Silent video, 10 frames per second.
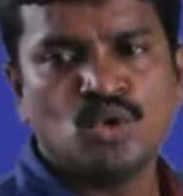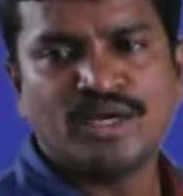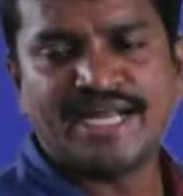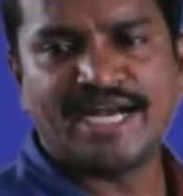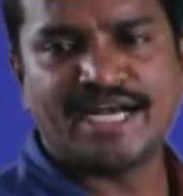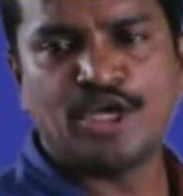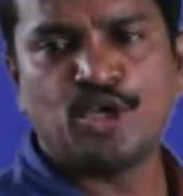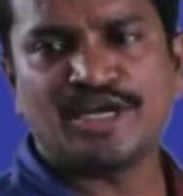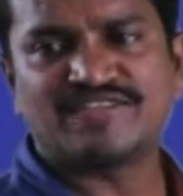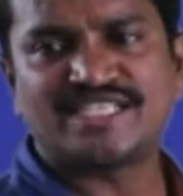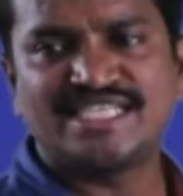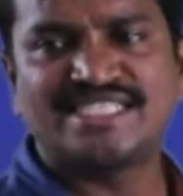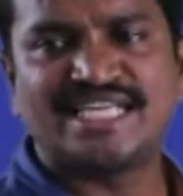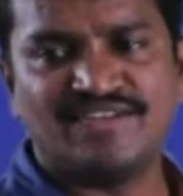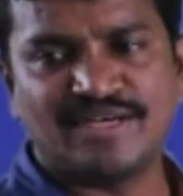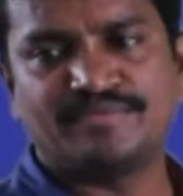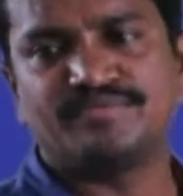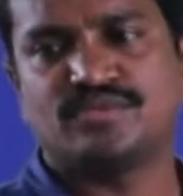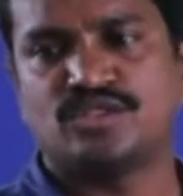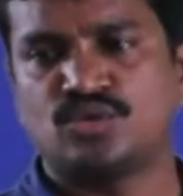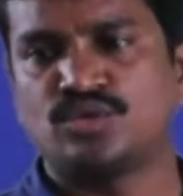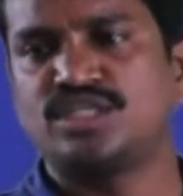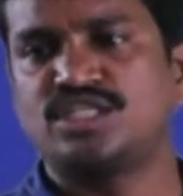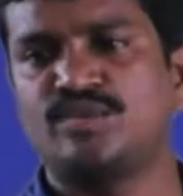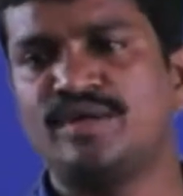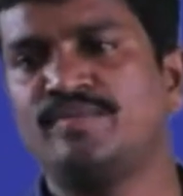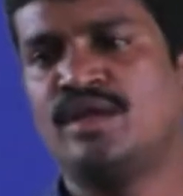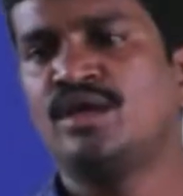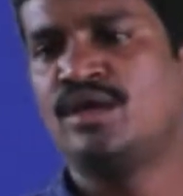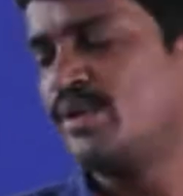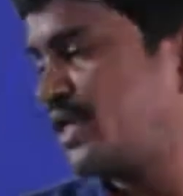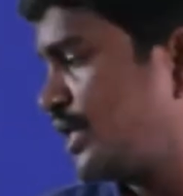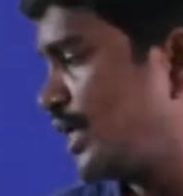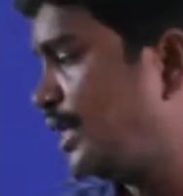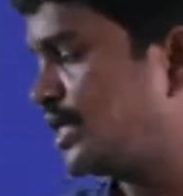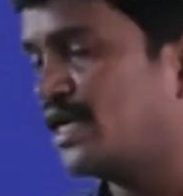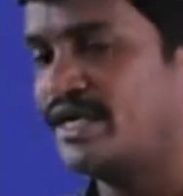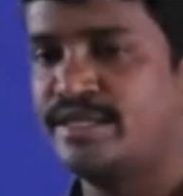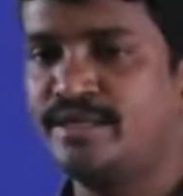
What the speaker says: data unit of size 7. So this way we can calculate the